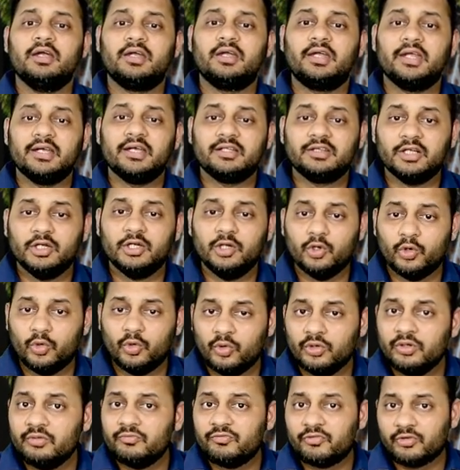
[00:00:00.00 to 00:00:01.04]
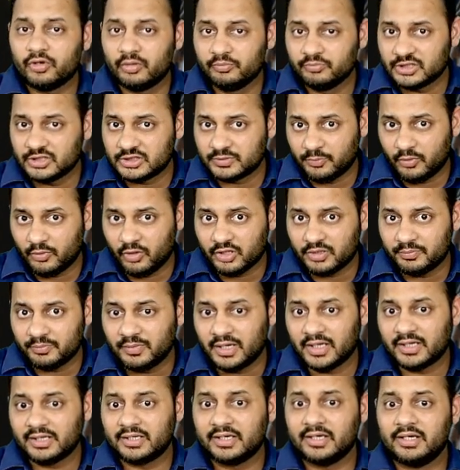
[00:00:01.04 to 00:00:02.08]
take the loan from the spot
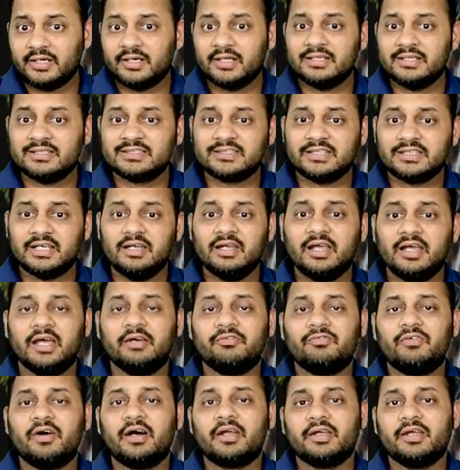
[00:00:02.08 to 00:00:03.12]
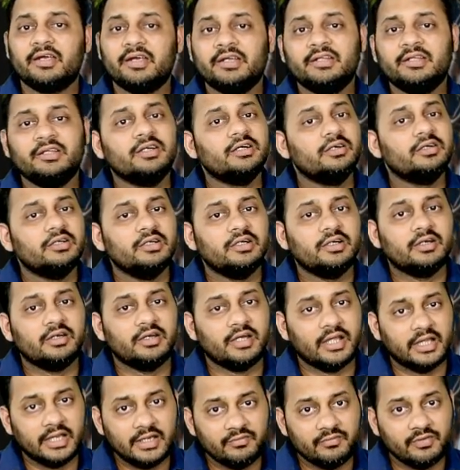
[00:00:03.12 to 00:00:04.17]
market and sell FRA in the
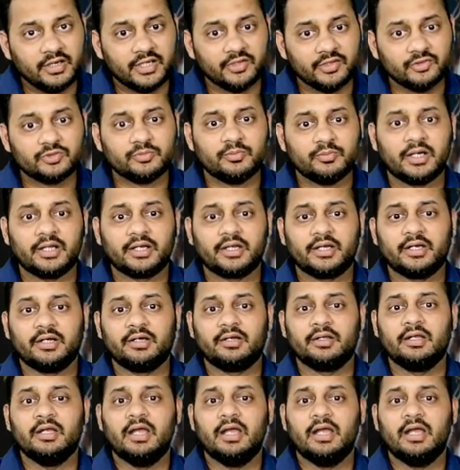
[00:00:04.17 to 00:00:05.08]
derivatives market.